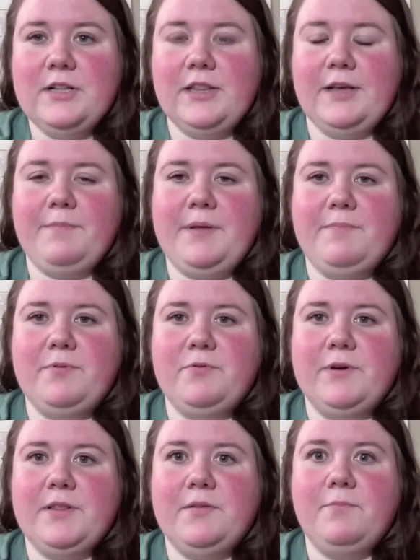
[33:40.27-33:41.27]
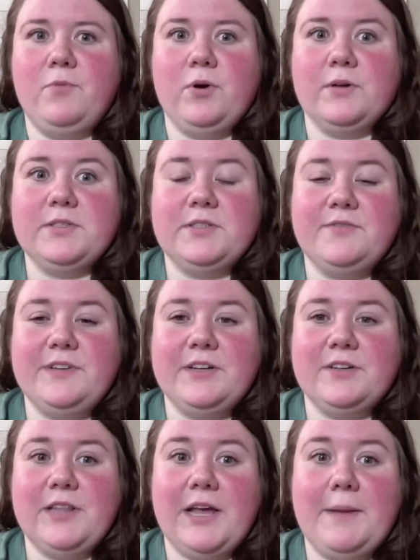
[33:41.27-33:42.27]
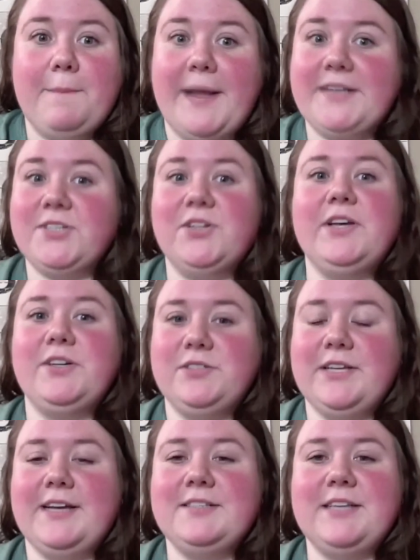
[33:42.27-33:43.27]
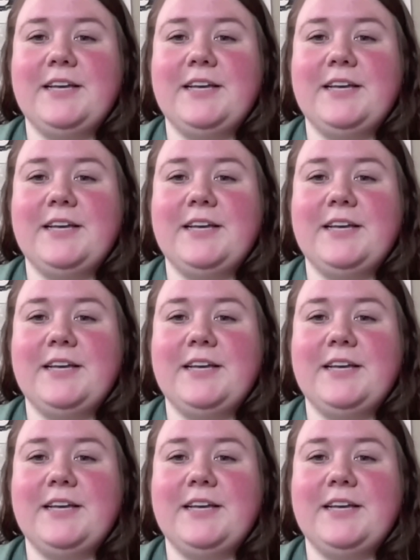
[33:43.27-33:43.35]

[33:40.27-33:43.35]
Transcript: like people with more severe like mental illness,